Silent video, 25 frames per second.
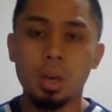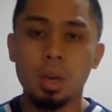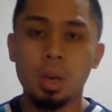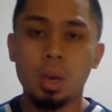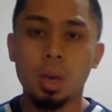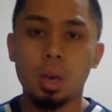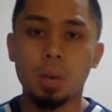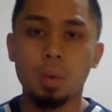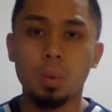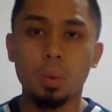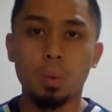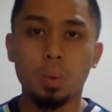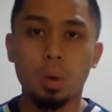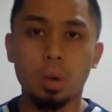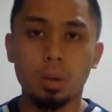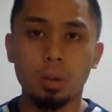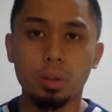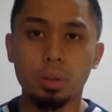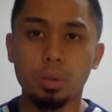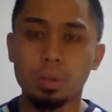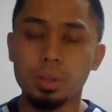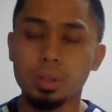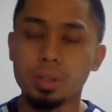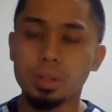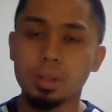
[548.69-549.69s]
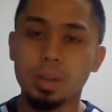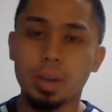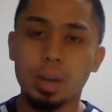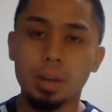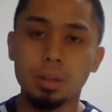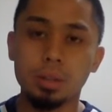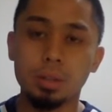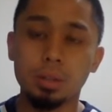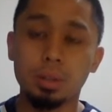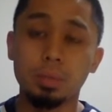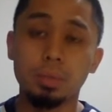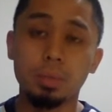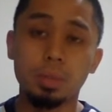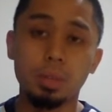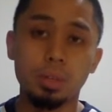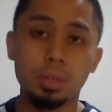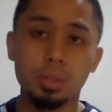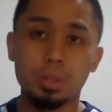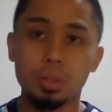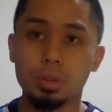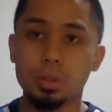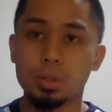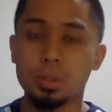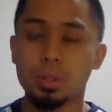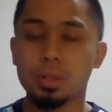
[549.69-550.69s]
and we want to know the status of the
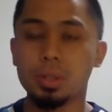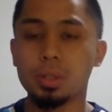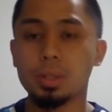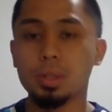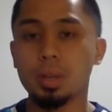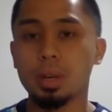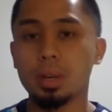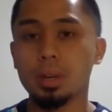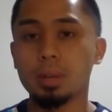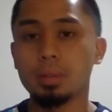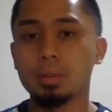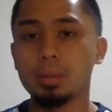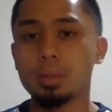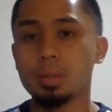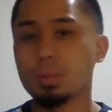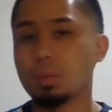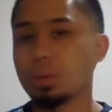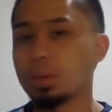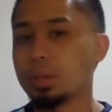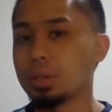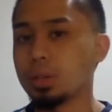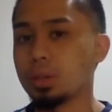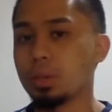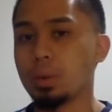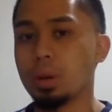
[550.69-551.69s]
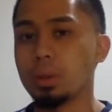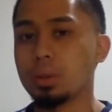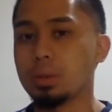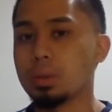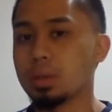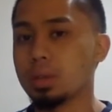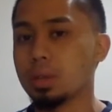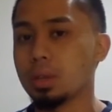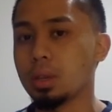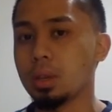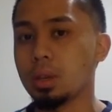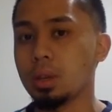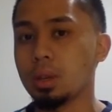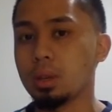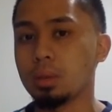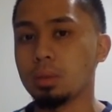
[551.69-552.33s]
insertion site, especially around the skin.